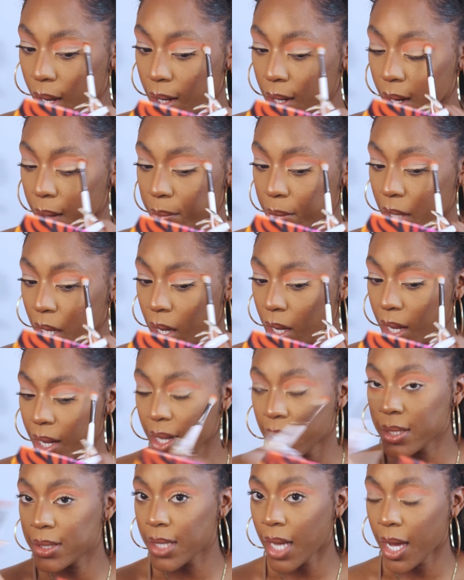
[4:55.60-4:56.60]
and I'm not
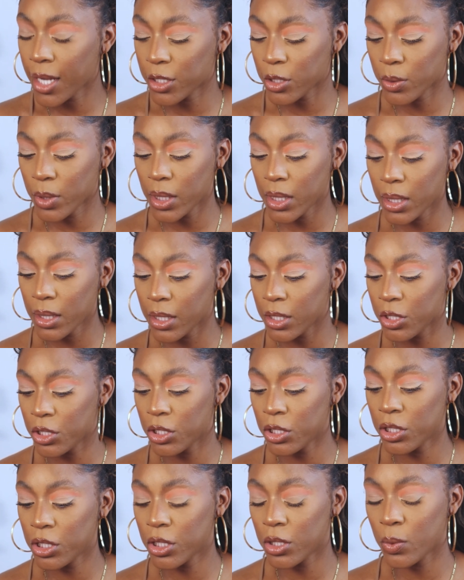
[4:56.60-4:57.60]
exaggerating,
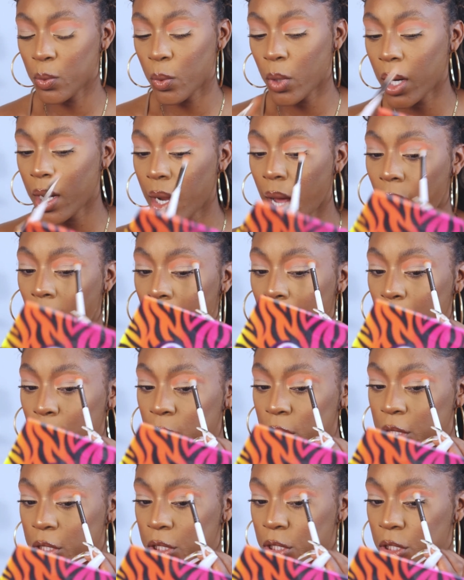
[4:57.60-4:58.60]
this is just what I
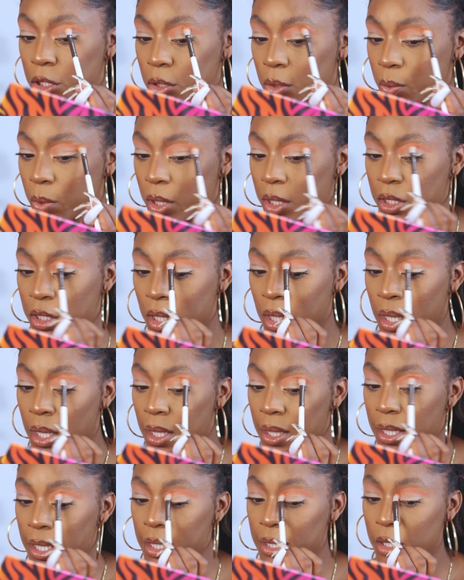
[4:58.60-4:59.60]
would do, which
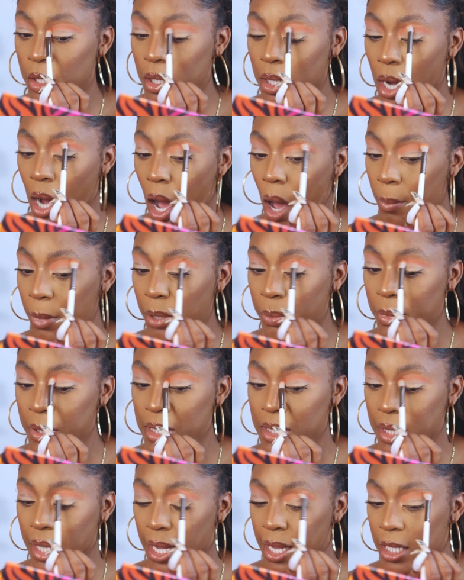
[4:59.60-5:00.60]
these are common
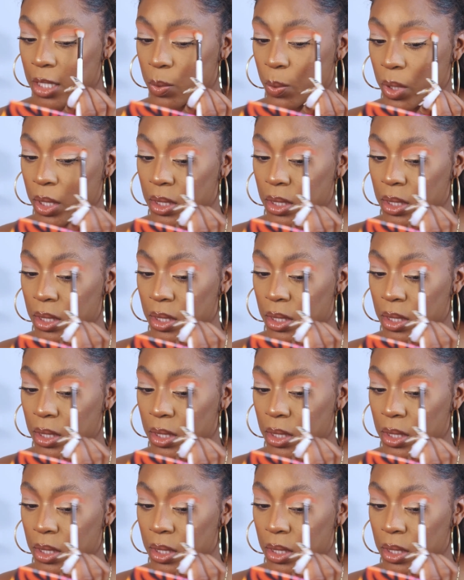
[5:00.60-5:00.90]
mistakes.